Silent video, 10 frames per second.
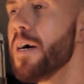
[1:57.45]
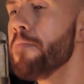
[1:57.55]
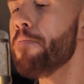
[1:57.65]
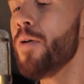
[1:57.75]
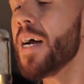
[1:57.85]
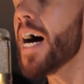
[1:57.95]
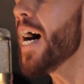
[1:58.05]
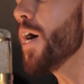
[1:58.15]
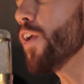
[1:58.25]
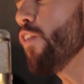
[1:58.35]
I'm
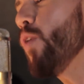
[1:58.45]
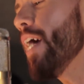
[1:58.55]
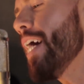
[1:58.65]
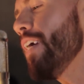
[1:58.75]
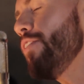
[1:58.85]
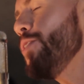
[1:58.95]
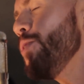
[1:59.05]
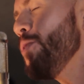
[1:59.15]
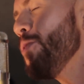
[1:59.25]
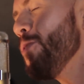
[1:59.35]
proud of what I
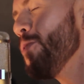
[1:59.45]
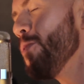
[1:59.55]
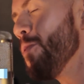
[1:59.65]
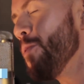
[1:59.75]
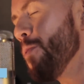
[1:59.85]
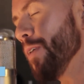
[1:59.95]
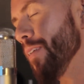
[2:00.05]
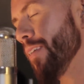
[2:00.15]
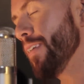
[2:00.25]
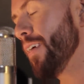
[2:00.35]
do.